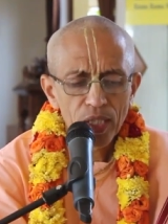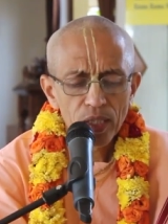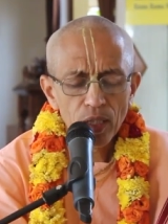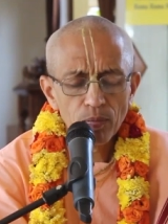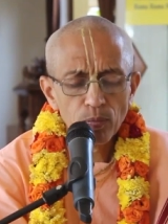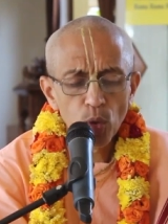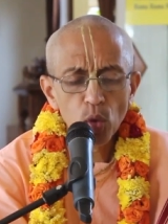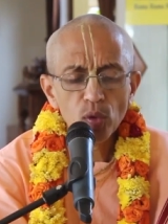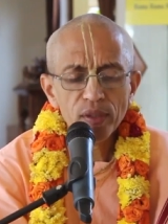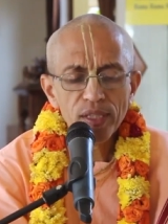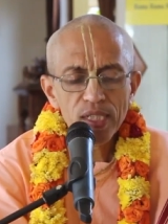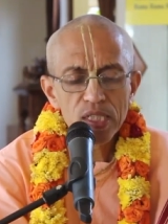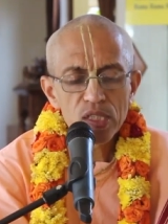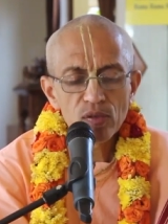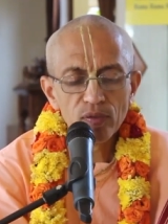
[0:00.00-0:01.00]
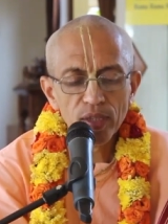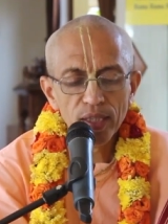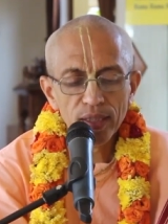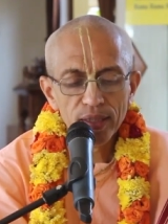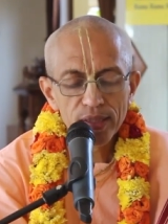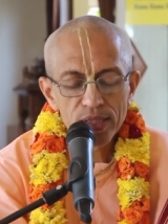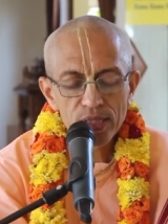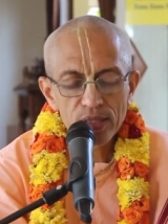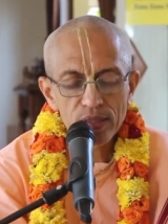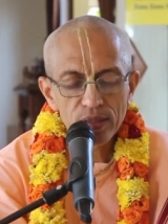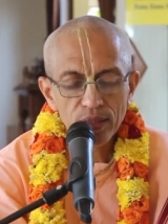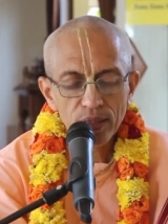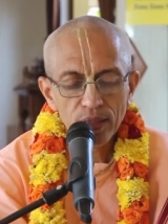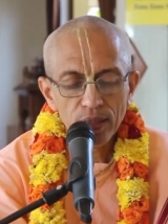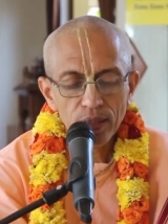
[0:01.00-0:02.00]
Now both these
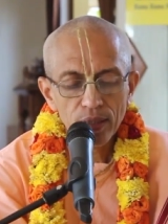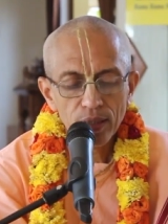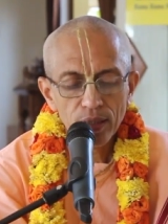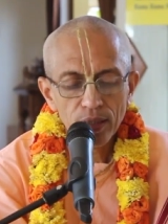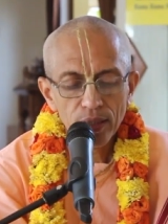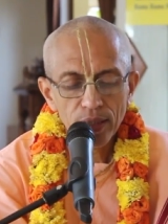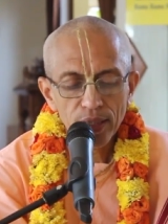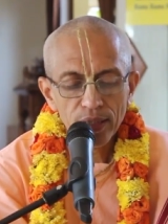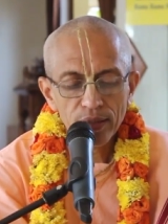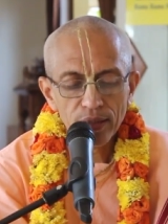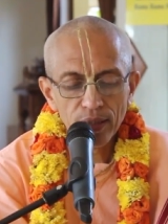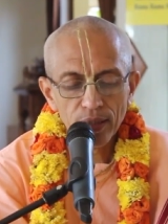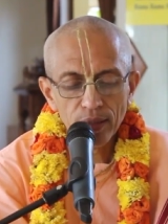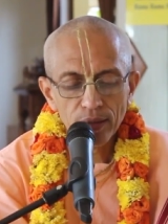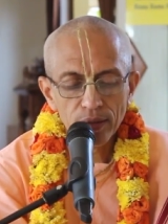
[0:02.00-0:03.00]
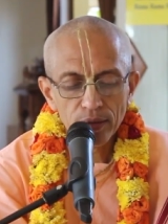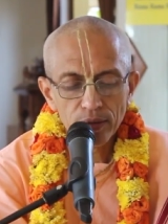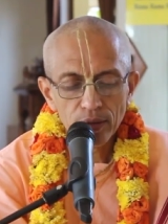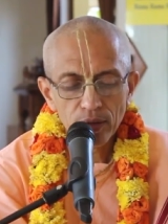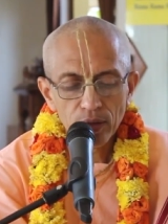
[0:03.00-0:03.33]
words in the